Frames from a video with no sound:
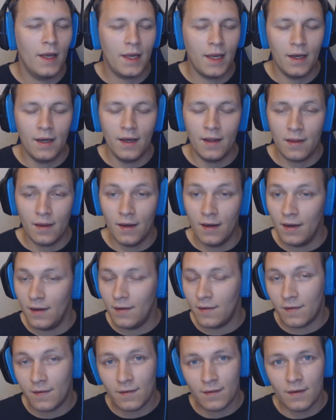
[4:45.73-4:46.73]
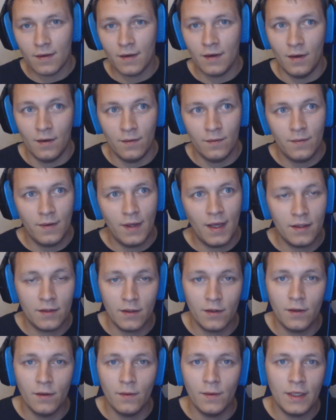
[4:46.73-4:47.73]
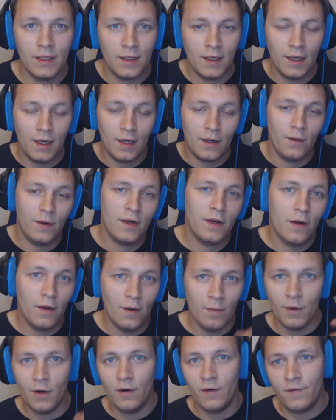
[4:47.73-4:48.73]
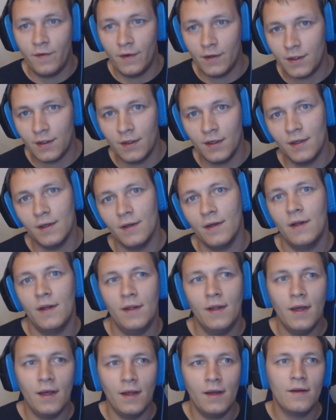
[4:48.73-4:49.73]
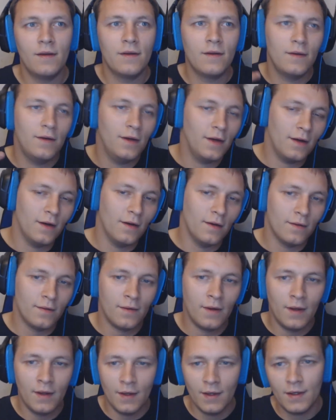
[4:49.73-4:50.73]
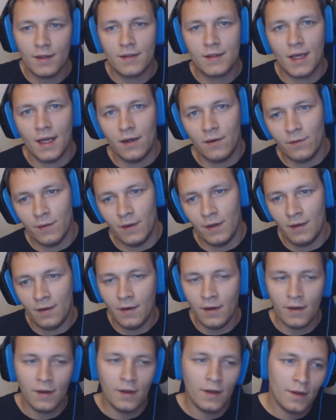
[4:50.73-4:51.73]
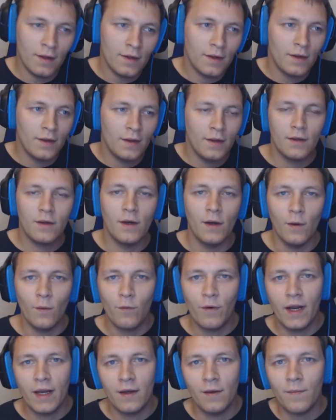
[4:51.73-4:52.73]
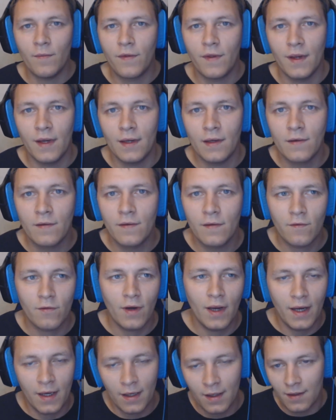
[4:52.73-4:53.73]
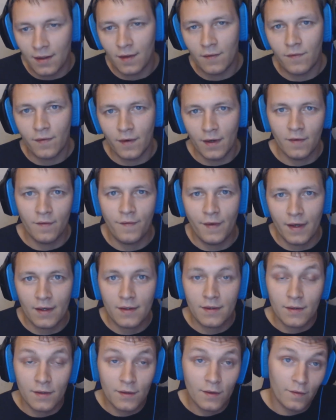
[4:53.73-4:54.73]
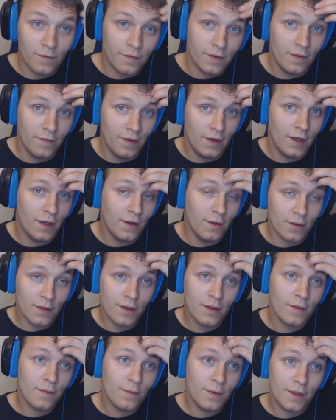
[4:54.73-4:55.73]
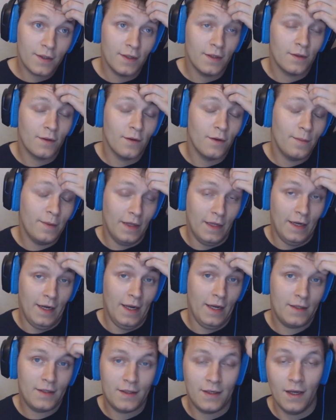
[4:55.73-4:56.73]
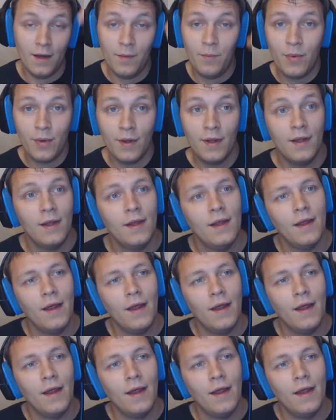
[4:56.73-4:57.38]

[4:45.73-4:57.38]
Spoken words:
Like anything, it's, you know, as you do it, you get quicker, more efficient, and then you can start doing, you know, random things, trying different effects and stuff in your videos, which is going to be the next step.